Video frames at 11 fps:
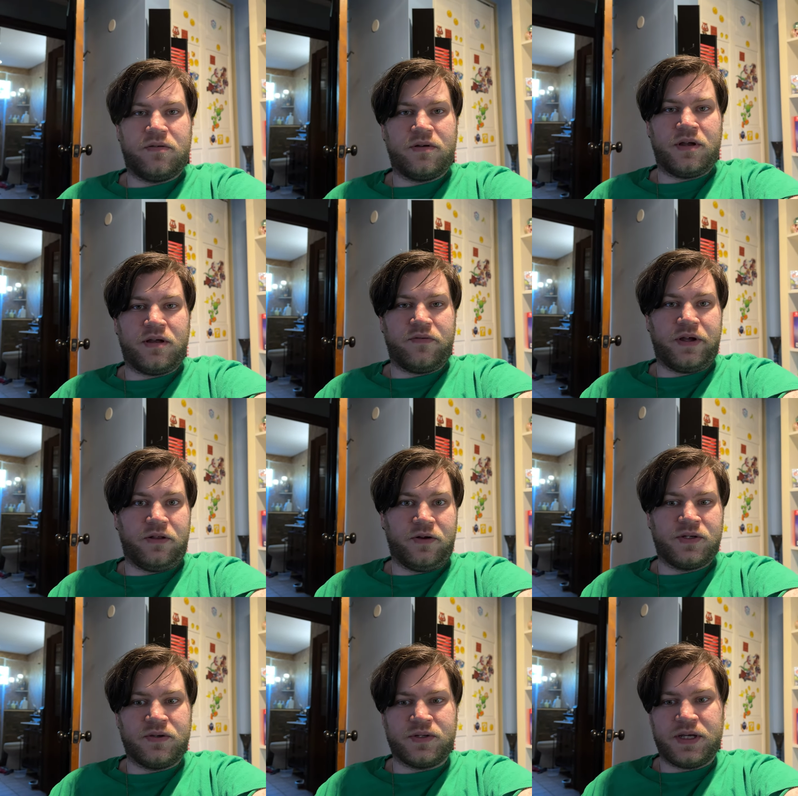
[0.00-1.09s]
uh, regular
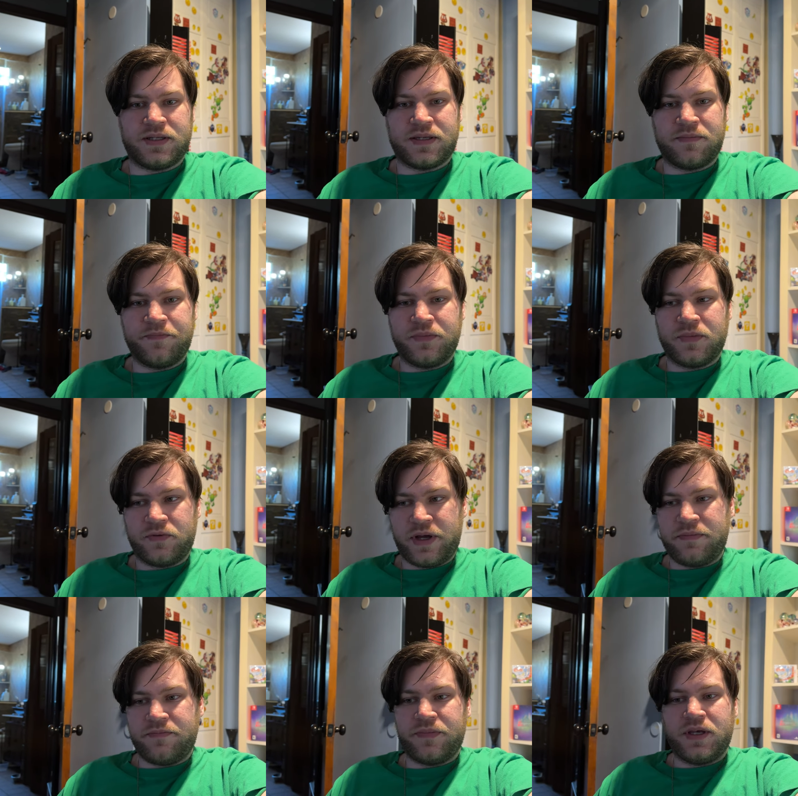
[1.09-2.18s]
associates,
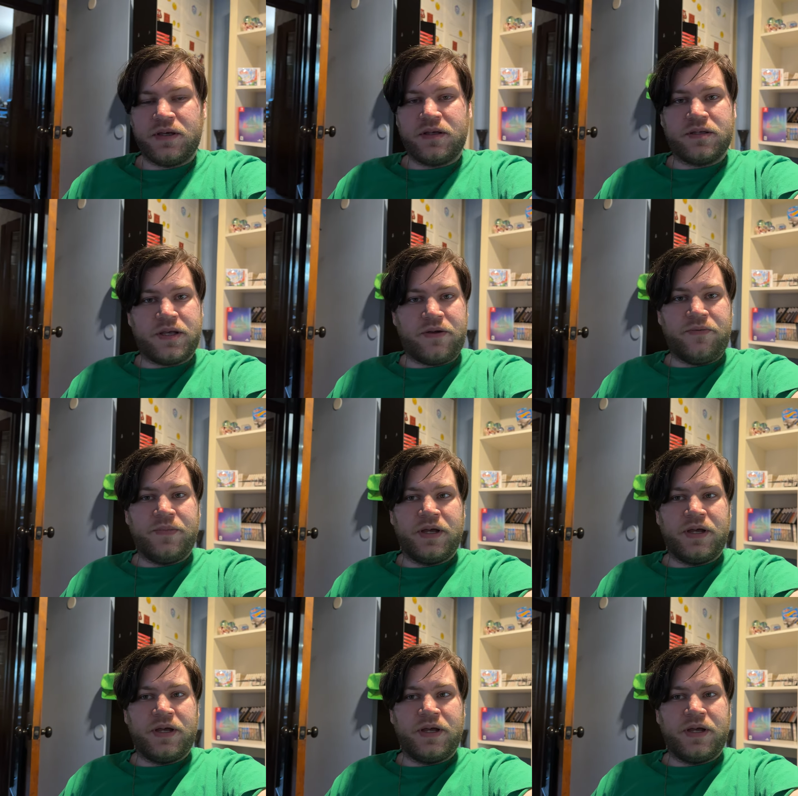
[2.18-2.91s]
right? So,